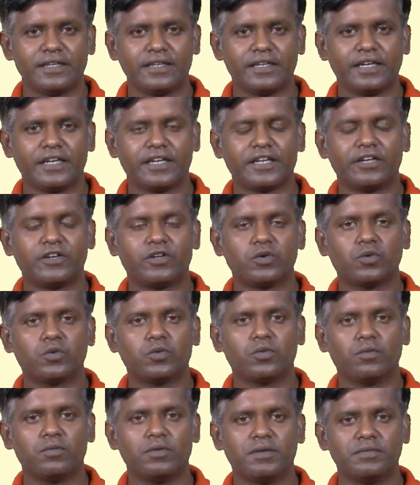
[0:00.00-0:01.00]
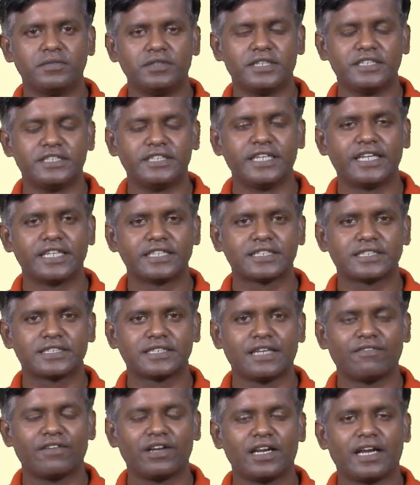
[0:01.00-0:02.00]
it into the genus
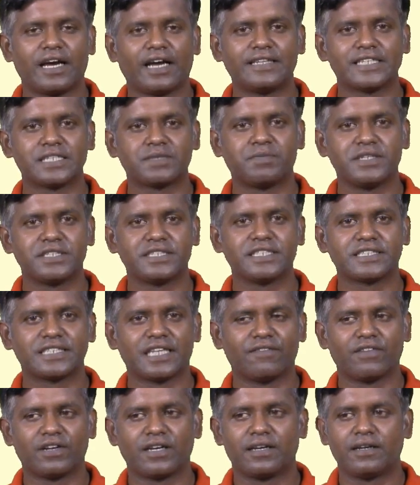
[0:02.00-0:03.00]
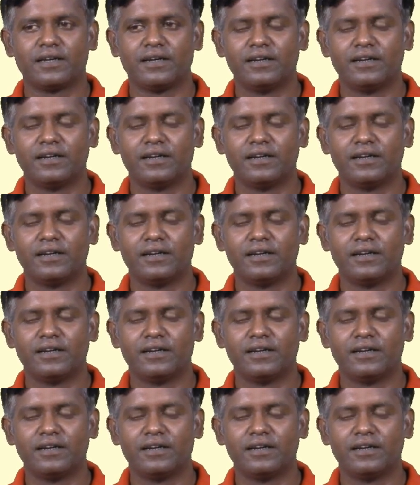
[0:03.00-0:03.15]
level and the species level.